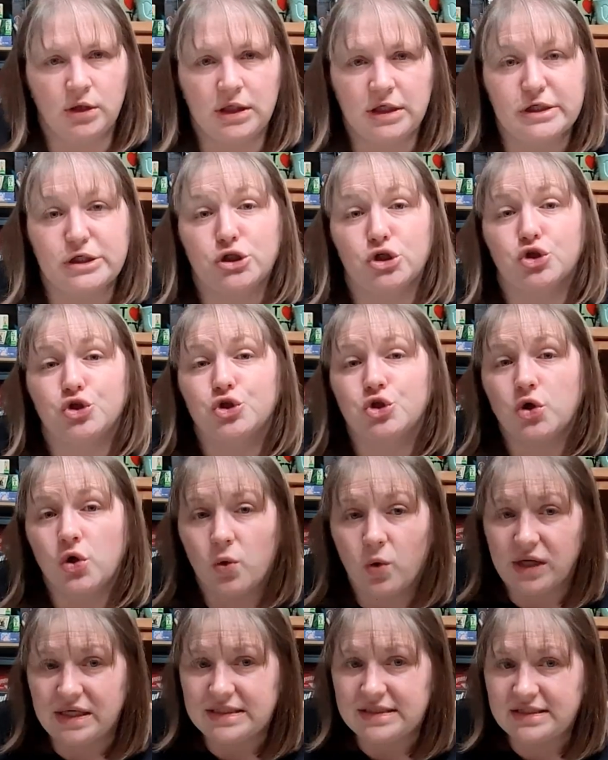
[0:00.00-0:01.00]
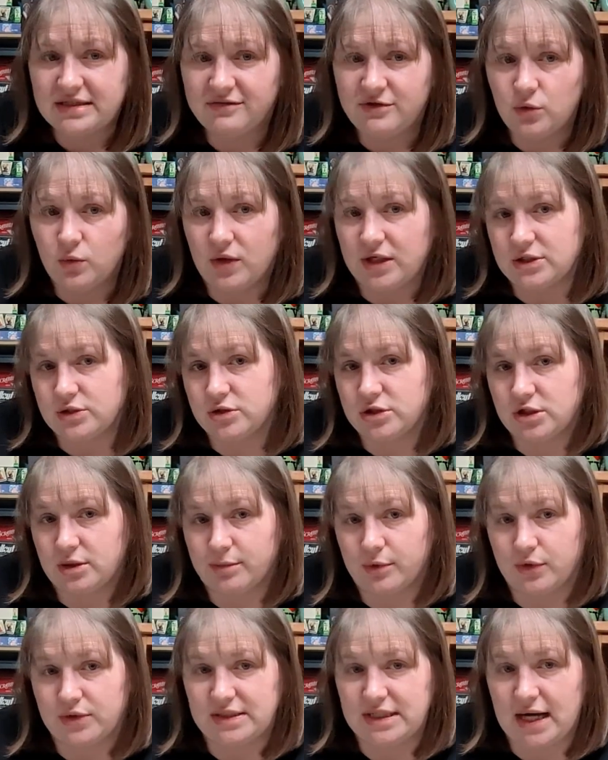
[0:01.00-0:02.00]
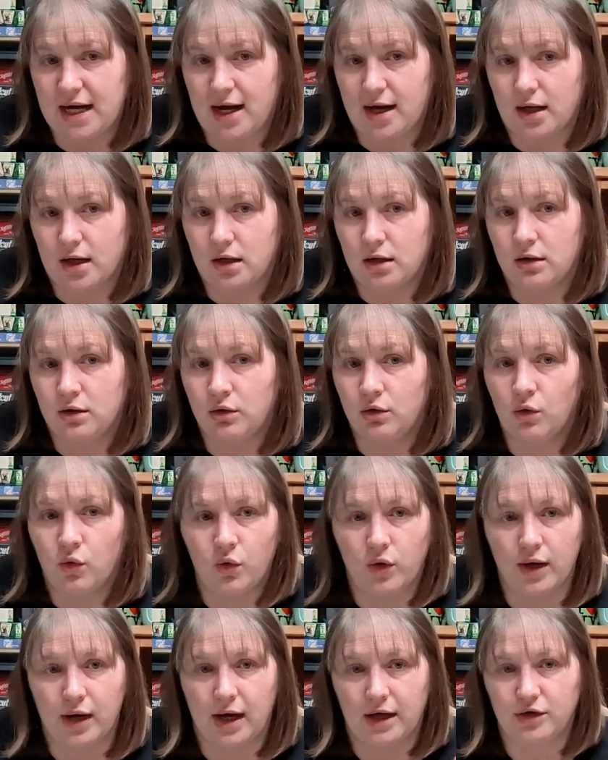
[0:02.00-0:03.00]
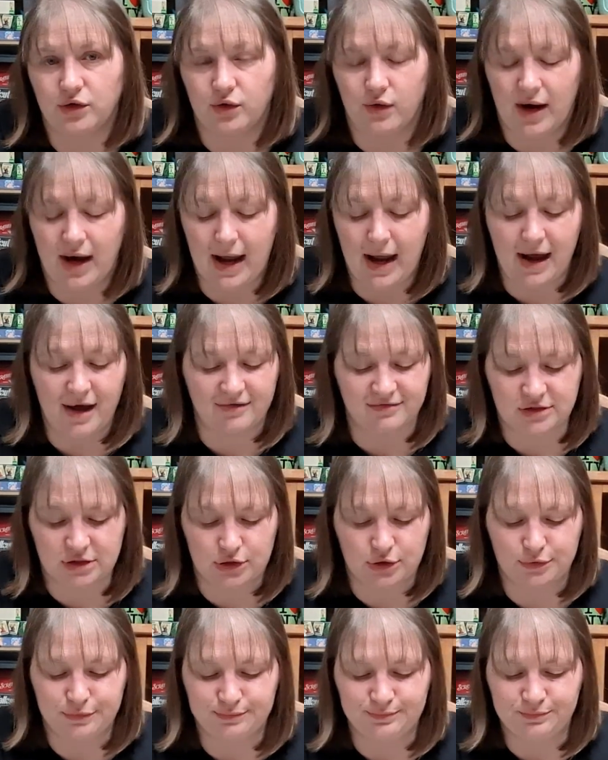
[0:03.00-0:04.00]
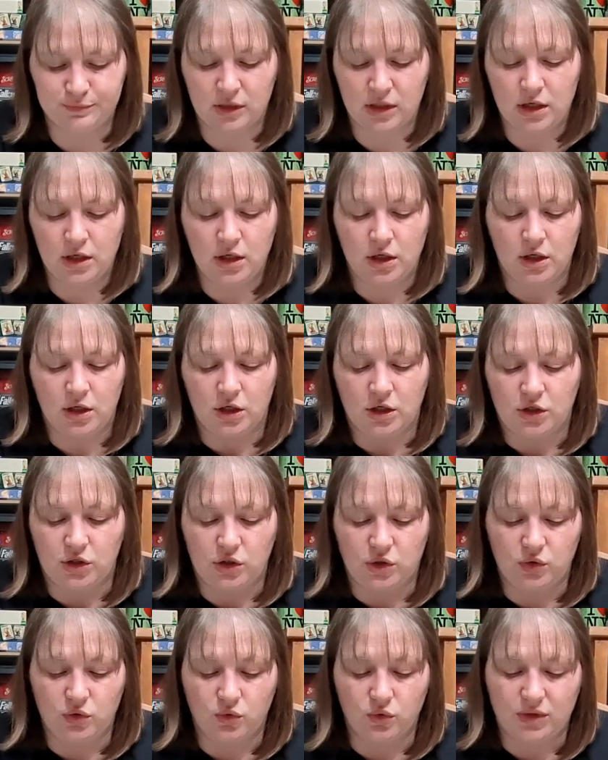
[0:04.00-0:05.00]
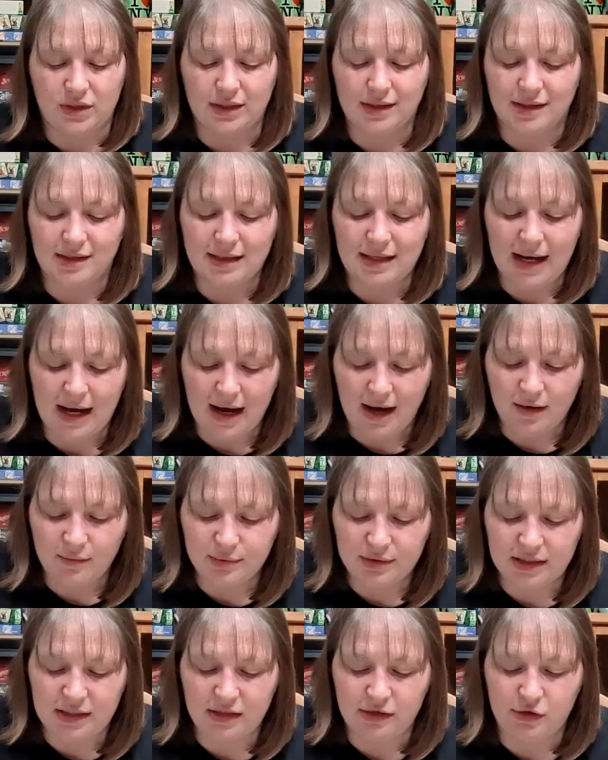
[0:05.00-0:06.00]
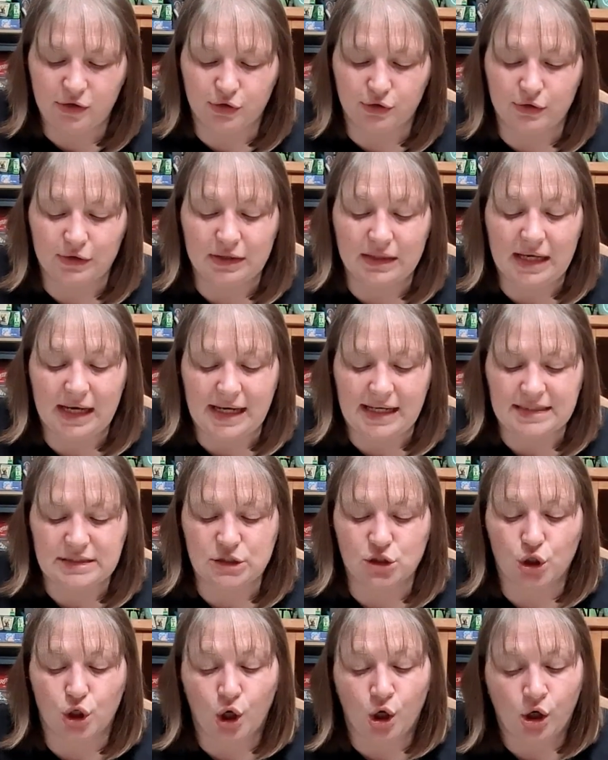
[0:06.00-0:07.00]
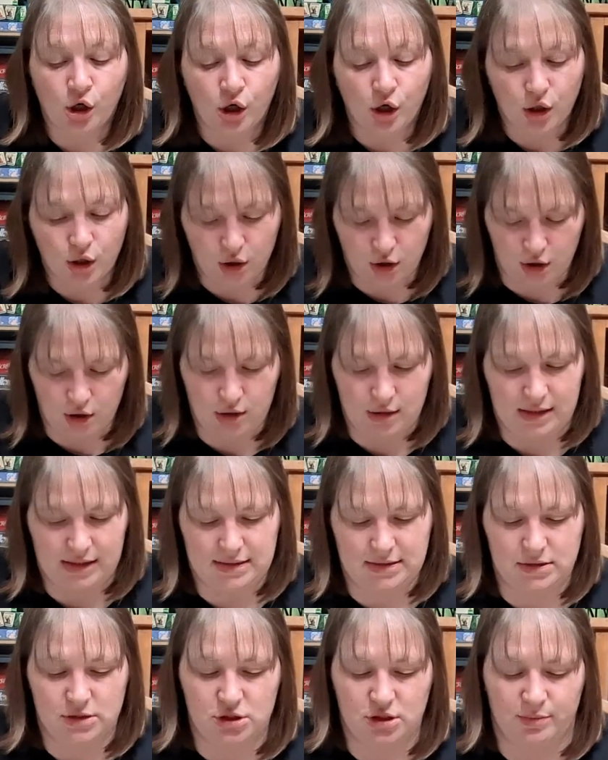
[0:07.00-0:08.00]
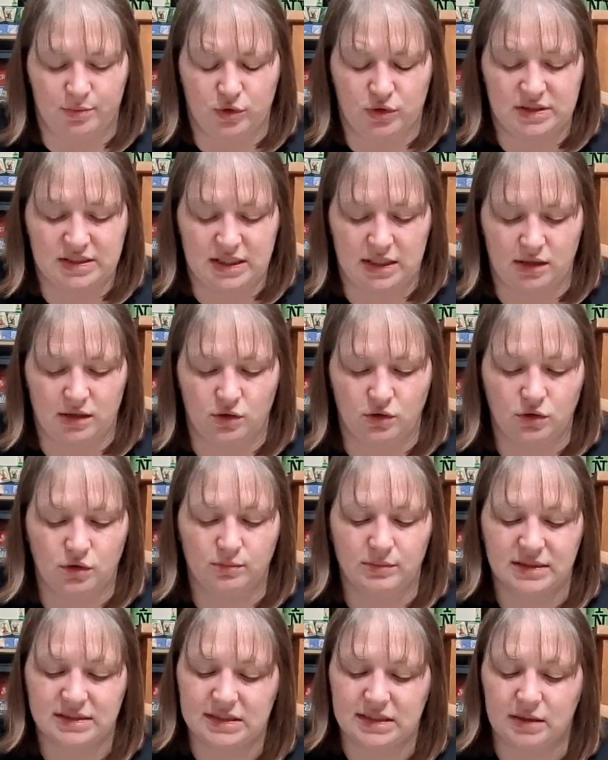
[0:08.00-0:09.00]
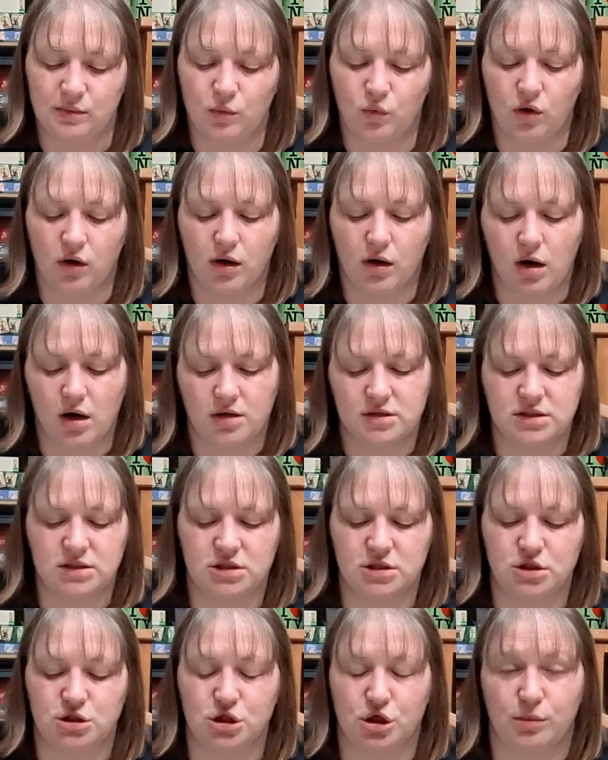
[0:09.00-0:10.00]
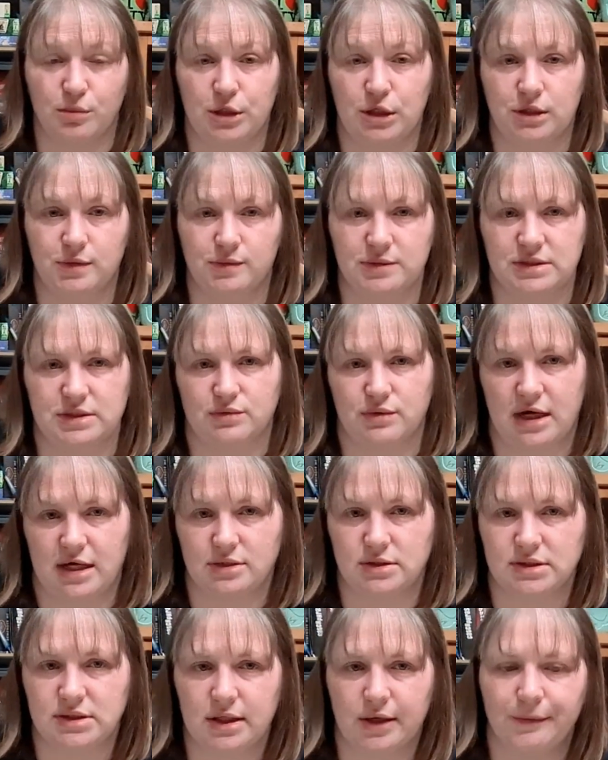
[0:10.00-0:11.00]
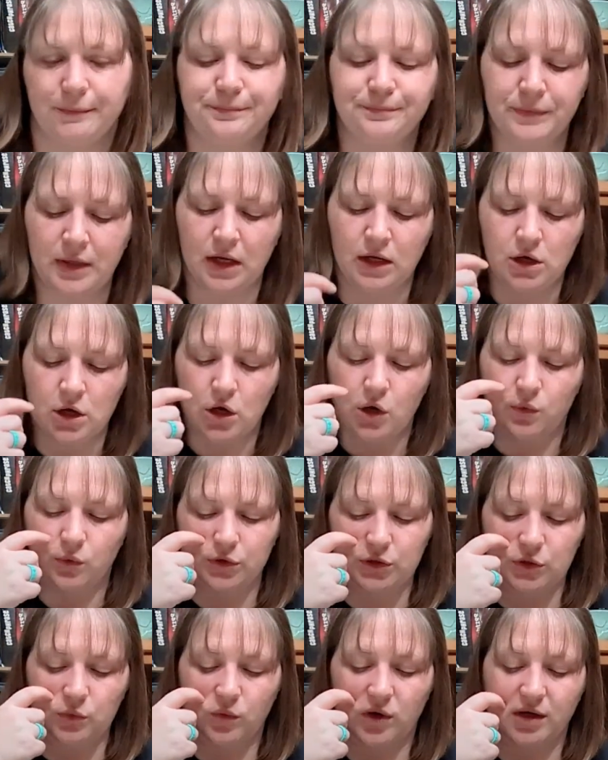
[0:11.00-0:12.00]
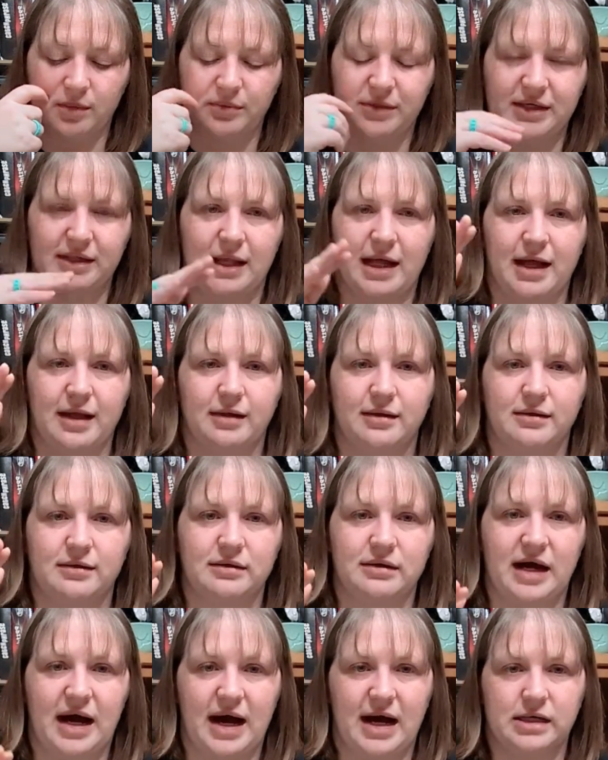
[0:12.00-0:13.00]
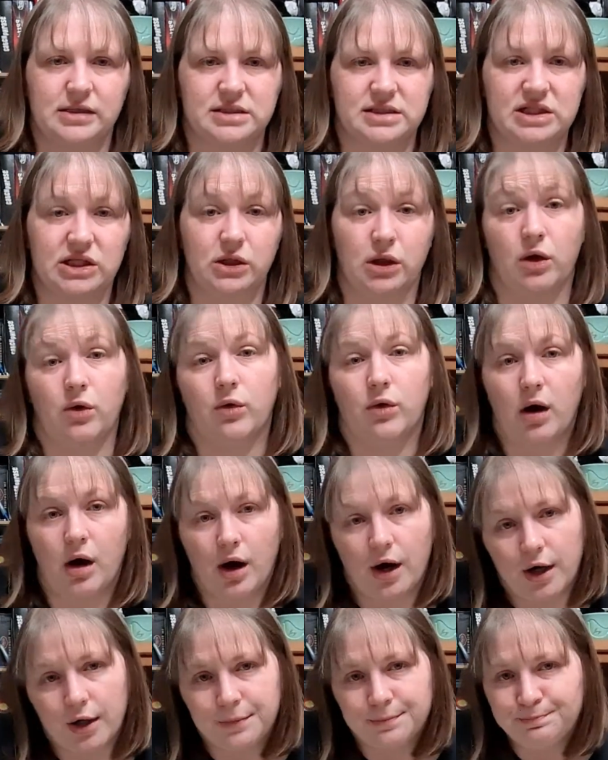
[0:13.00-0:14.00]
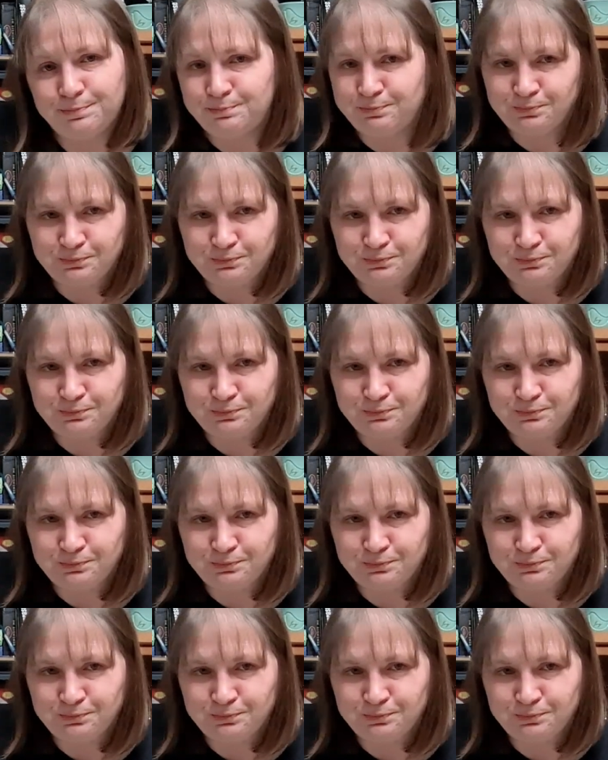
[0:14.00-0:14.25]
it's your choice if you want to a jumbo attack or not. You don't have to. You cannot play your last card as a jumbo attack, though. You must keep one card to determine who wins the round. So when you want to play that last low card,